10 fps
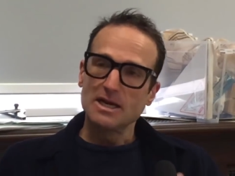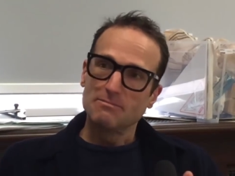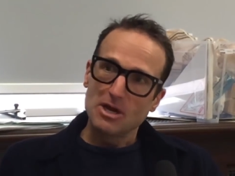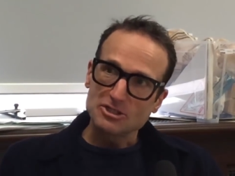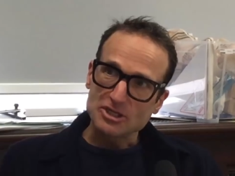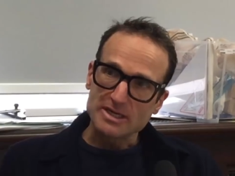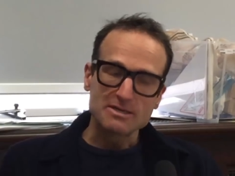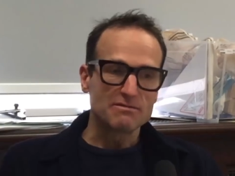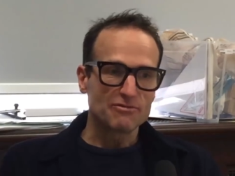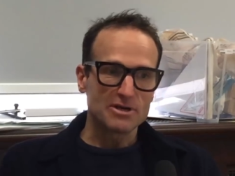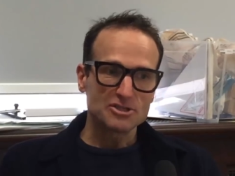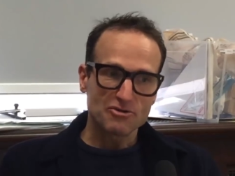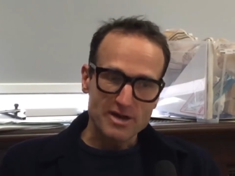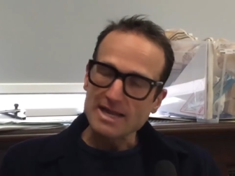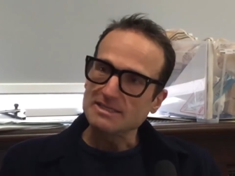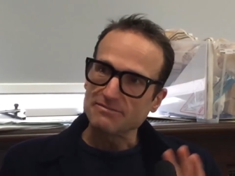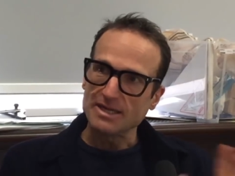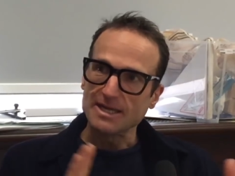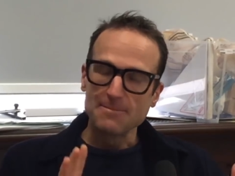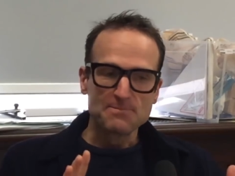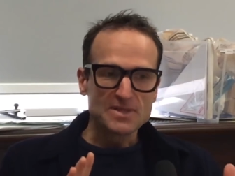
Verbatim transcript: emotionally, good for us creatively?